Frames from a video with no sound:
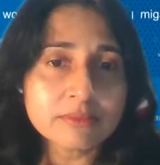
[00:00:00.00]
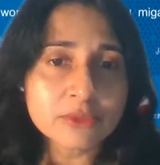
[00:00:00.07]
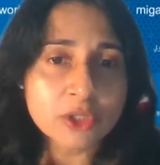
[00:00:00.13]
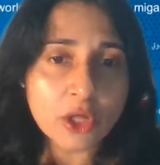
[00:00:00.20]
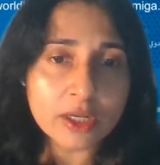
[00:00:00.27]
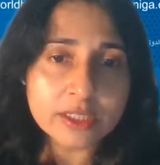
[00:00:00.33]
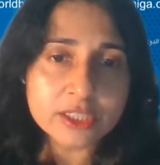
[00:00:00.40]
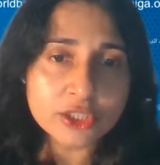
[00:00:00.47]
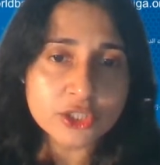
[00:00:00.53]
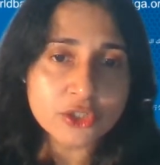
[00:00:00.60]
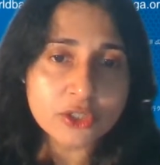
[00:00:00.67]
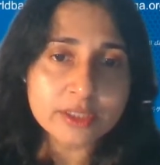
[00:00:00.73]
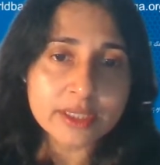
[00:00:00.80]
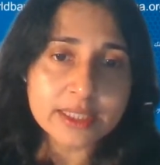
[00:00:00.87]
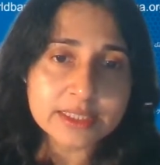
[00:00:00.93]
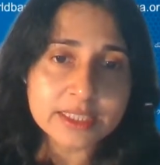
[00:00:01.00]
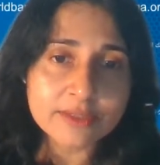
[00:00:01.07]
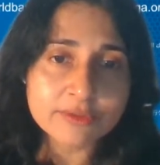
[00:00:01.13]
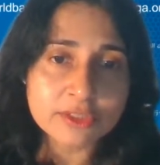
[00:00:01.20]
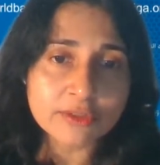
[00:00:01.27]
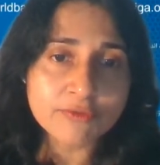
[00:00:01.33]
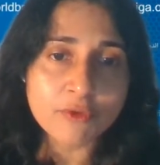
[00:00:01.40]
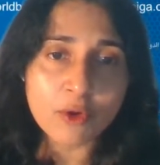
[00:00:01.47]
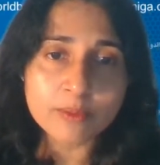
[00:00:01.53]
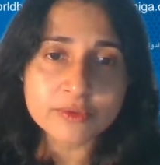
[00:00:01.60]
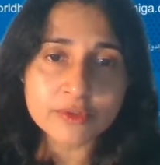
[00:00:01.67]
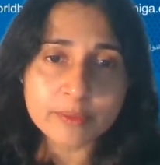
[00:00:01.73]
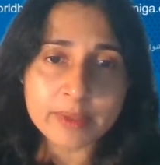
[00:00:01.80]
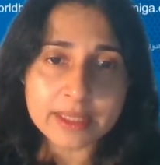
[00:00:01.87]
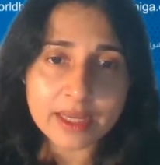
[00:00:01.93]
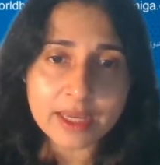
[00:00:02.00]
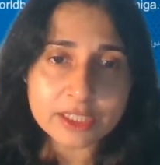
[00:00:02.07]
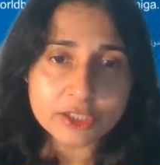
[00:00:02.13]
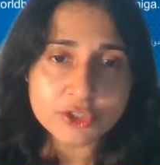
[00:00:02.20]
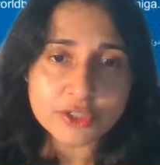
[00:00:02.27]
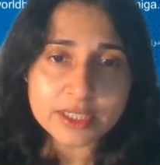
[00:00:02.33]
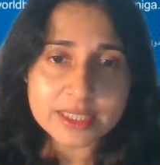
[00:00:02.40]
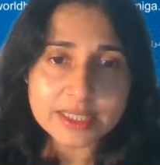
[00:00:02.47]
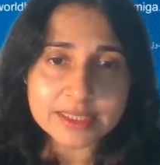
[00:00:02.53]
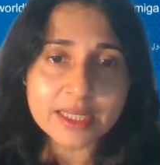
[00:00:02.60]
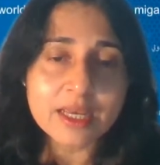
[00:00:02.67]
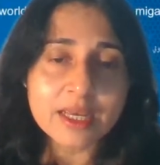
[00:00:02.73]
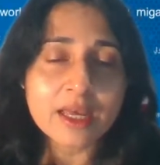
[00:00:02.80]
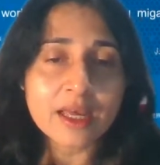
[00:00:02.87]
knowledge on health service reforms from other countries,